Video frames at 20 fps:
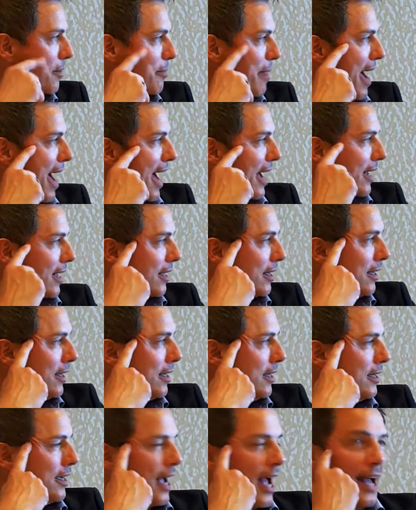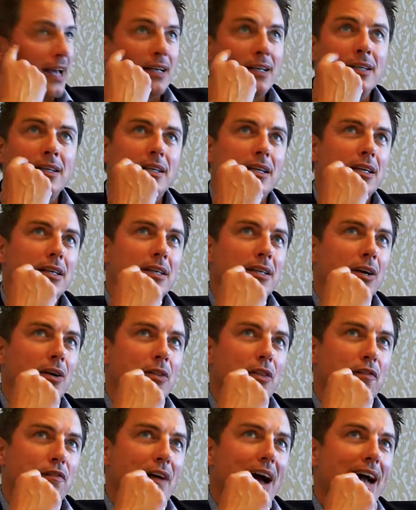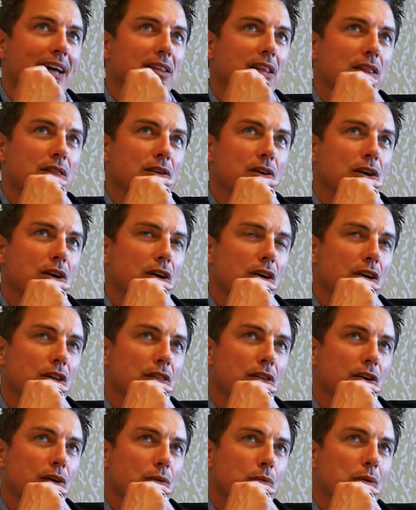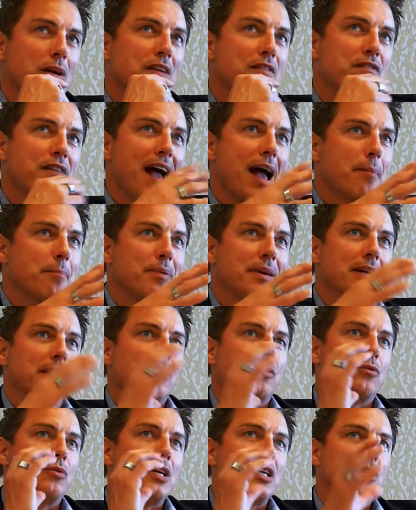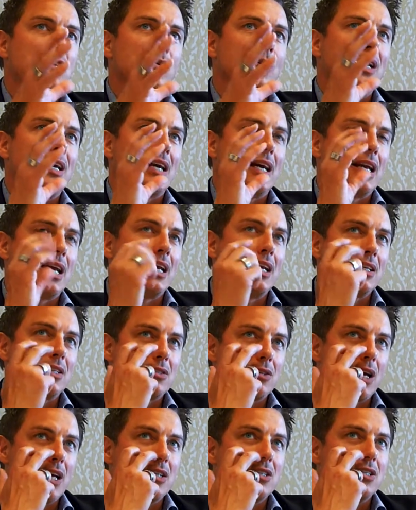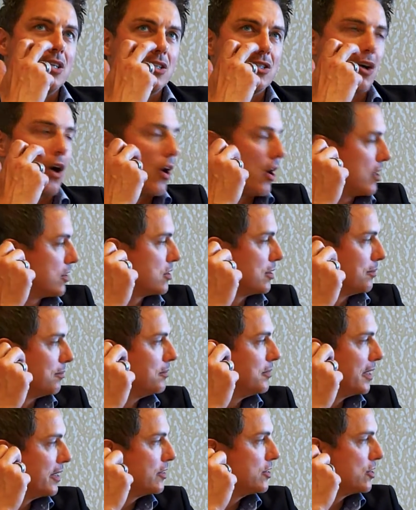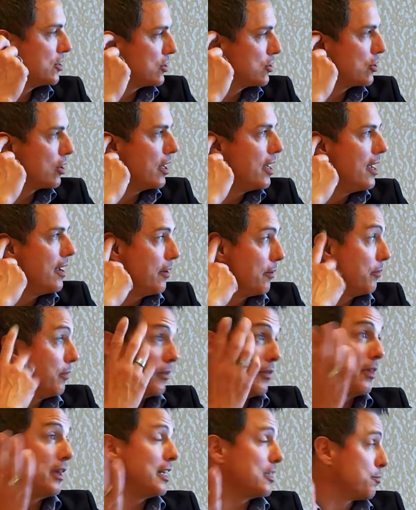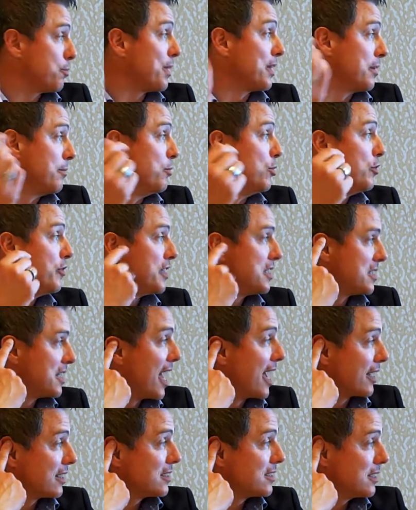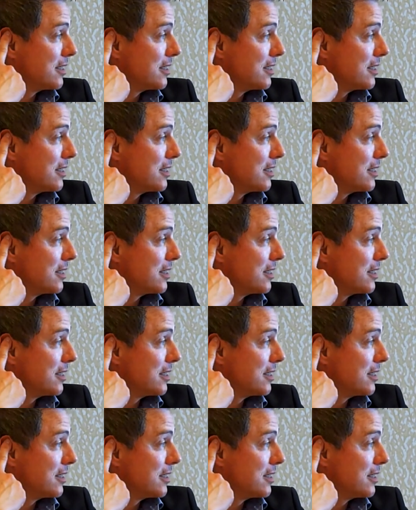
back, and you know the fact that they're revamping it, redoing it, and it's just awesome. It's just let's bring the movies next.